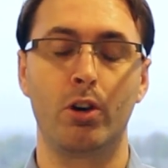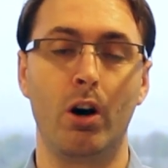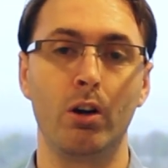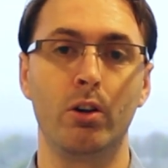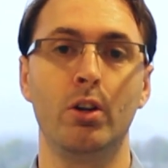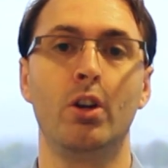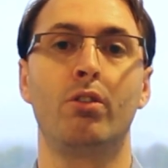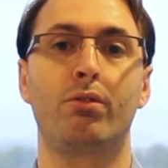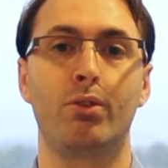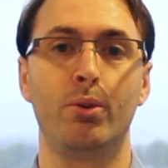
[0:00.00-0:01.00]
color
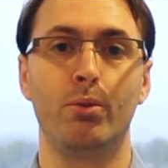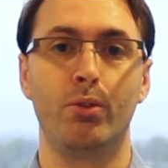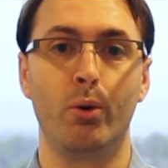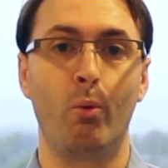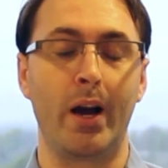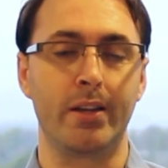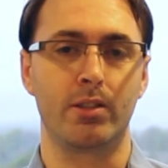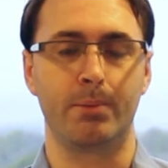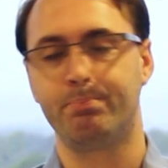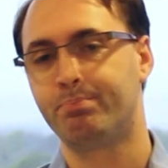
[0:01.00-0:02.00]
through the
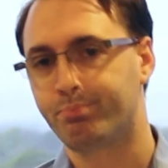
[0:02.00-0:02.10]
white.